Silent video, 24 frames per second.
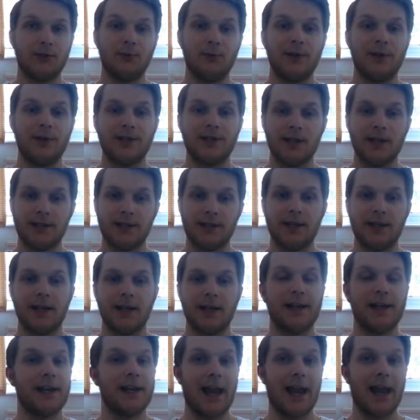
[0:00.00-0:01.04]
to be sitting
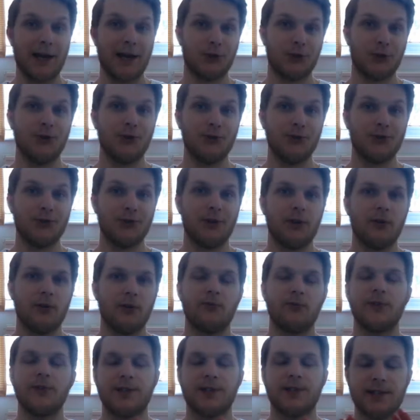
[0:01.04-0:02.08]
in lectures
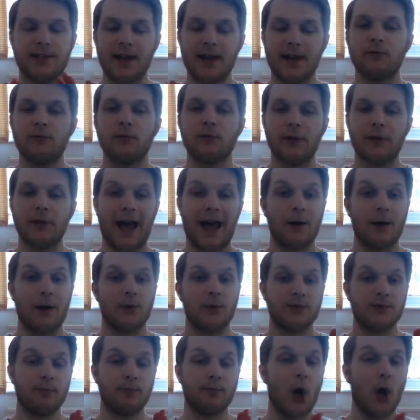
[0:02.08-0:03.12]
for several
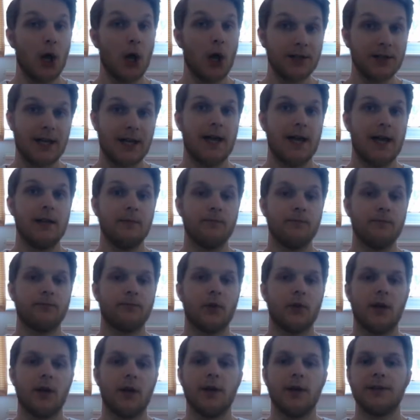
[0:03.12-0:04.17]
hours per day,
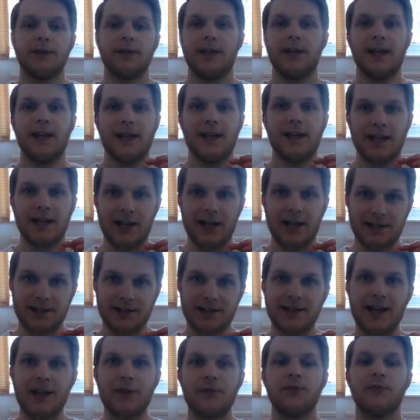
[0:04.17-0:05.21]
taking
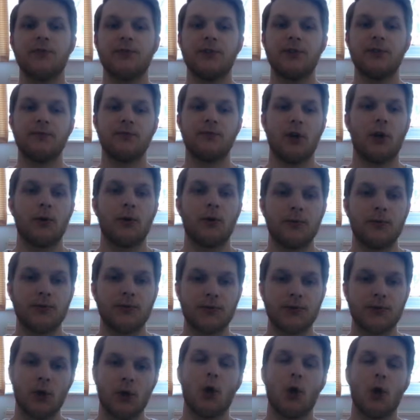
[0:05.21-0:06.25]
extensive
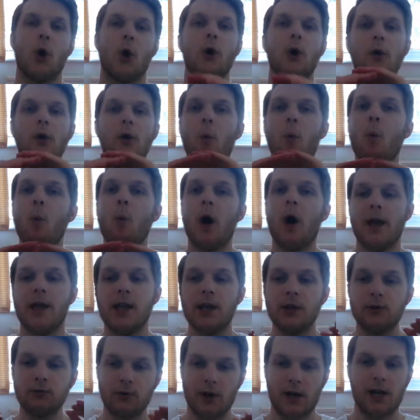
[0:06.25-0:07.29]
notes on a
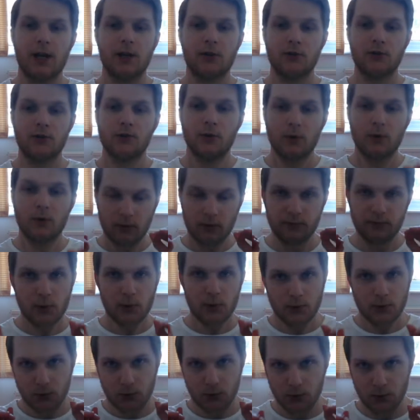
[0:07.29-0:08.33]
wide range of
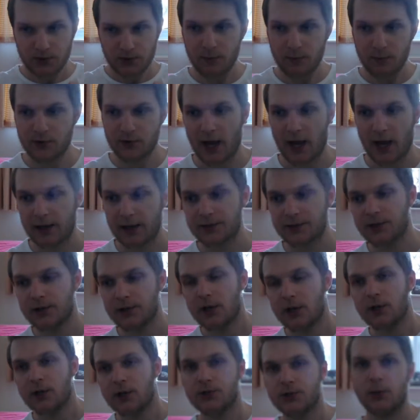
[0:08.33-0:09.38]
musical subjects.
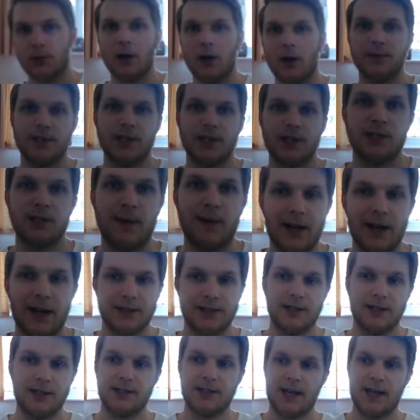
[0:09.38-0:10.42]
So I was
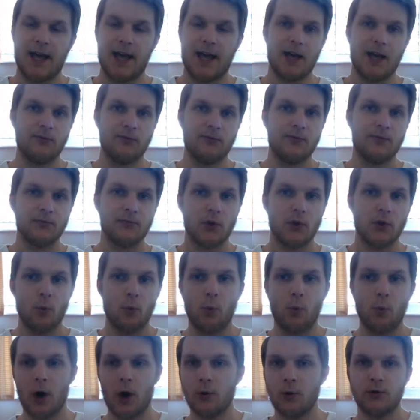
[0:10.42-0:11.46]
expecting to have
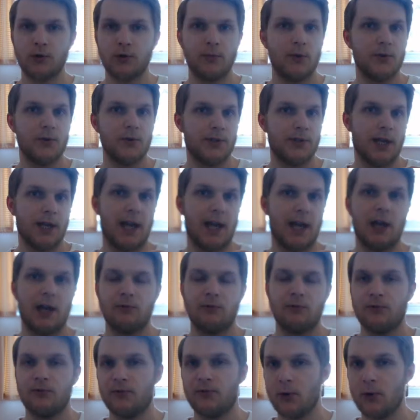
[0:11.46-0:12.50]
world music and
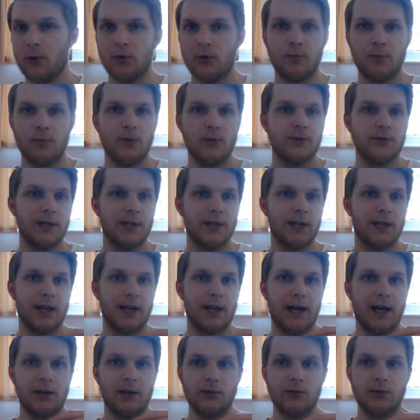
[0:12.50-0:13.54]
folk music
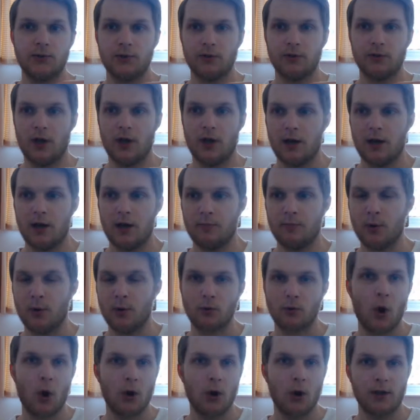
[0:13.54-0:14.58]
and
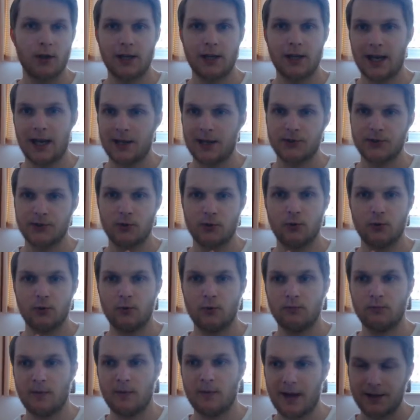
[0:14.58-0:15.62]
Baroque, classical,
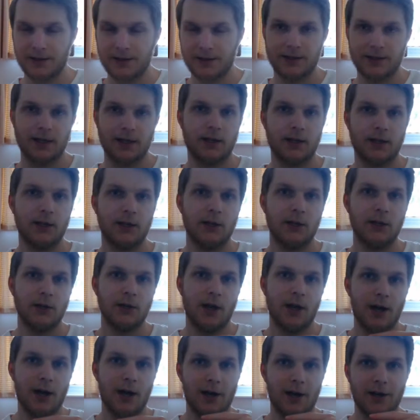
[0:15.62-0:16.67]
romantic,
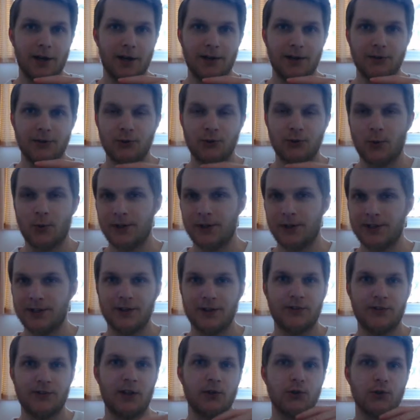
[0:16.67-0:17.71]
20th
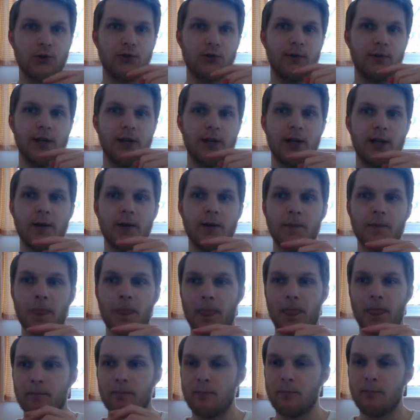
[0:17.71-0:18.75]
century,
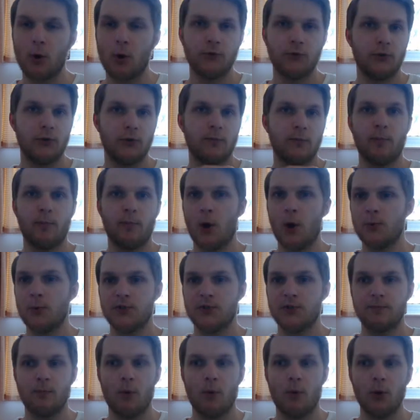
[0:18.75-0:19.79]
modern,
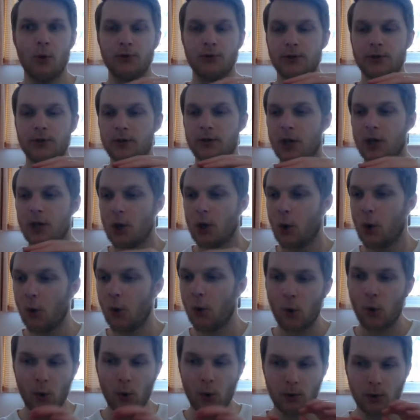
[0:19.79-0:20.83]
postmodern,
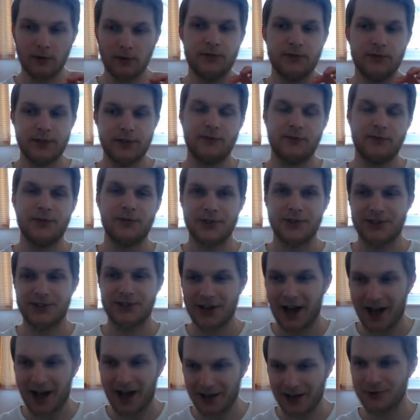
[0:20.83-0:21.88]
all of the different
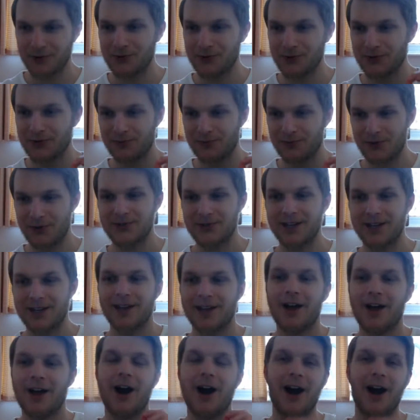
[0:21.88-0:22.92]
styles of music
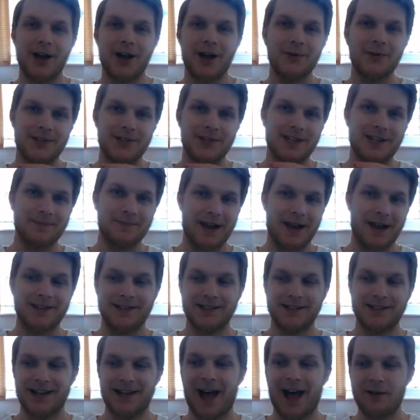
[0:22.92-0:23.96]
I was
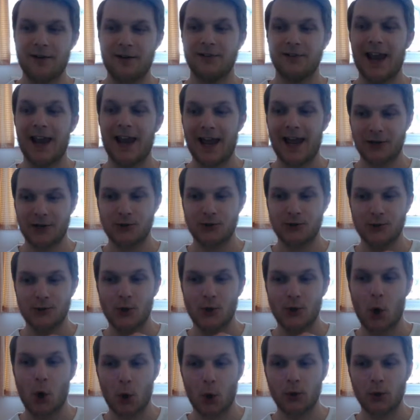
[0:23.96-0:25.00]
expecting to have lectures
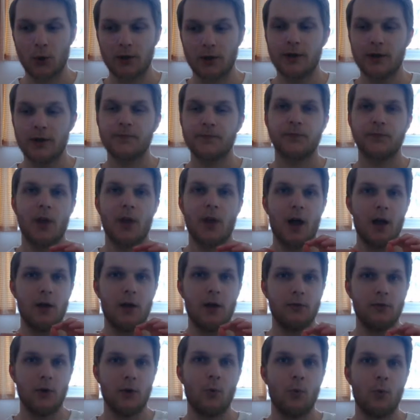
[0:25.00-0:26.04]
on
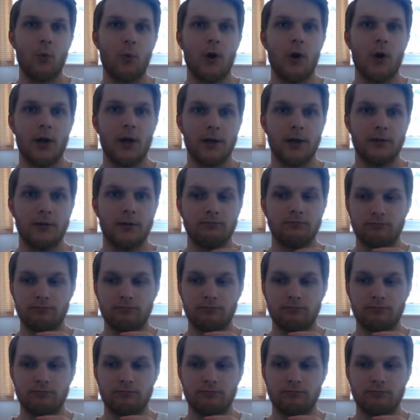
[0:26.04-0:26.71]
that were